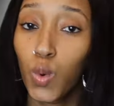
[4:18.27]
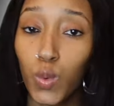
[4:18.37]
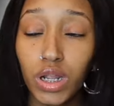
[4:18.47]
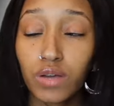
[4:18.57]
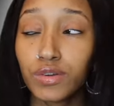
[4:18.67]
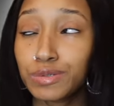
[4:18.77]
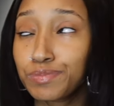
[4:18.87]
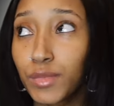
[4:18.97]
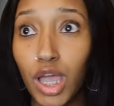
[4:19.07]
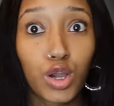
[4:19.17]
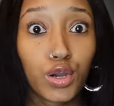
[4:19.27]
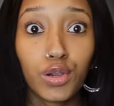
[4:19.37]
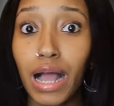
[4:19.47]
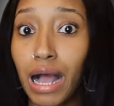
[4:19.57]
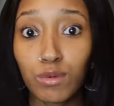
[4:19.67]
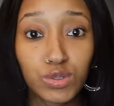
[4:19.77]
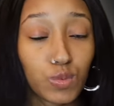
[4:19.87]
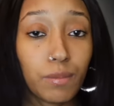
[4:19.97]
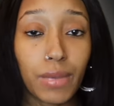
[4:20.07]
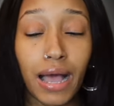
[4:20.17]
Whatever. Girl, hours
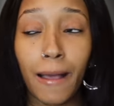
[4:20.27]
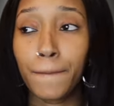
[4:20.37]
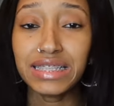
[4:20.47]
went by.